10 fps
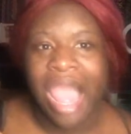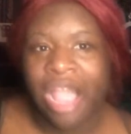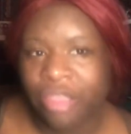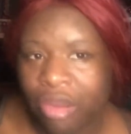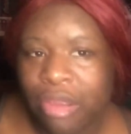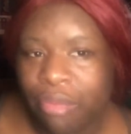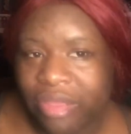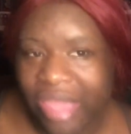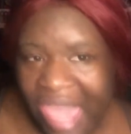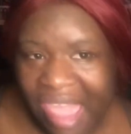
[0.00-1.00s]
I thought he
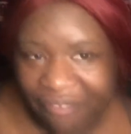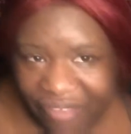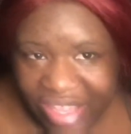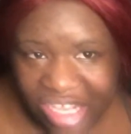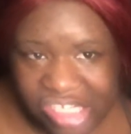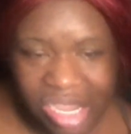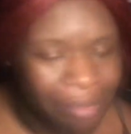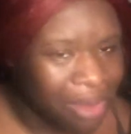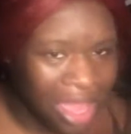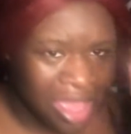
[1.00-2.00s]
was a catfish. I
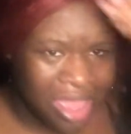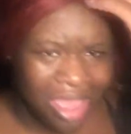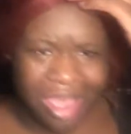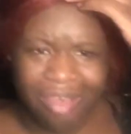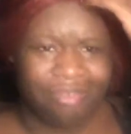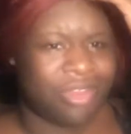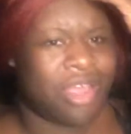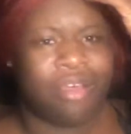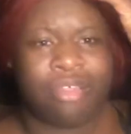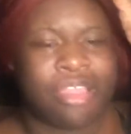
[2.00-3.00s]
was like, oh
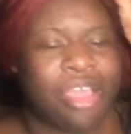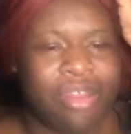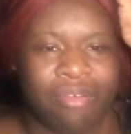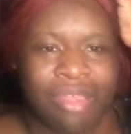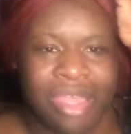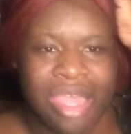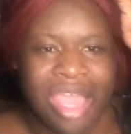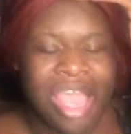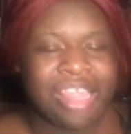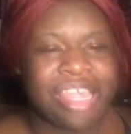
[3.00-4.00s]
no,
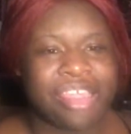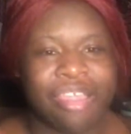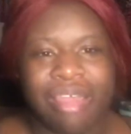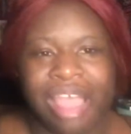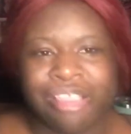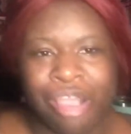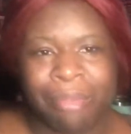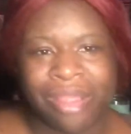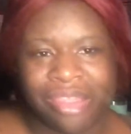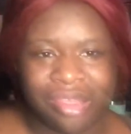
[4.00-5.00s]
I told
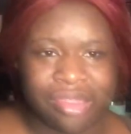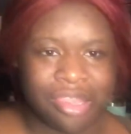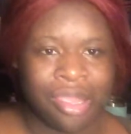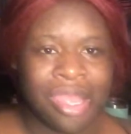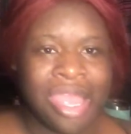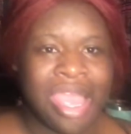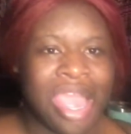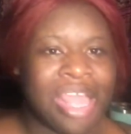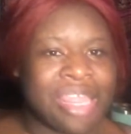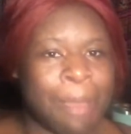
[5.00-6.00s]
my sister,
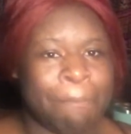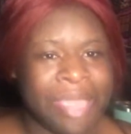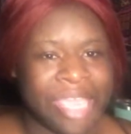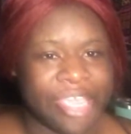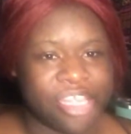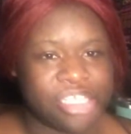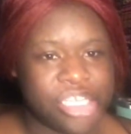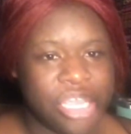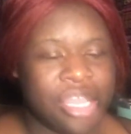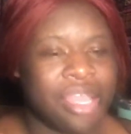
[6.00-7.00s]
I said,
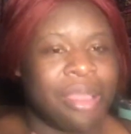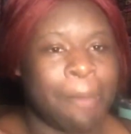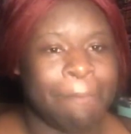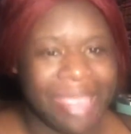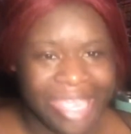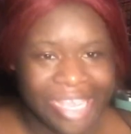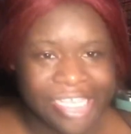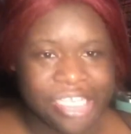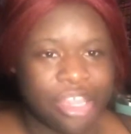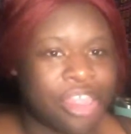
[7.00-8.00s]
bitch,
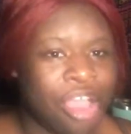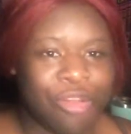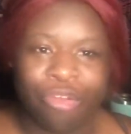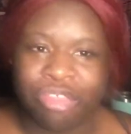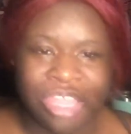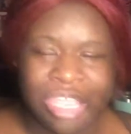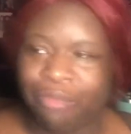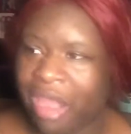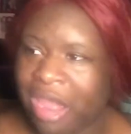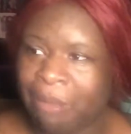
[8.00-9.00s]
something don't seem
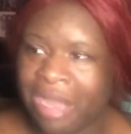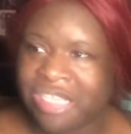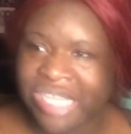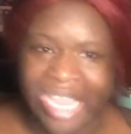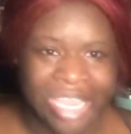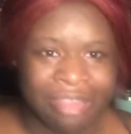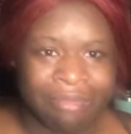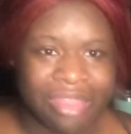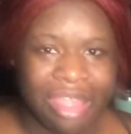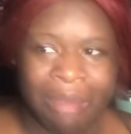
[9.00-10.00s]
right about
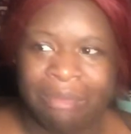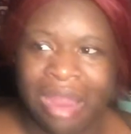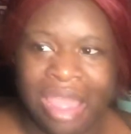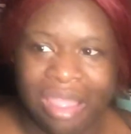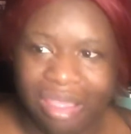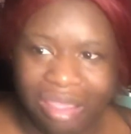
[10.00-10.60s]
James. I was like,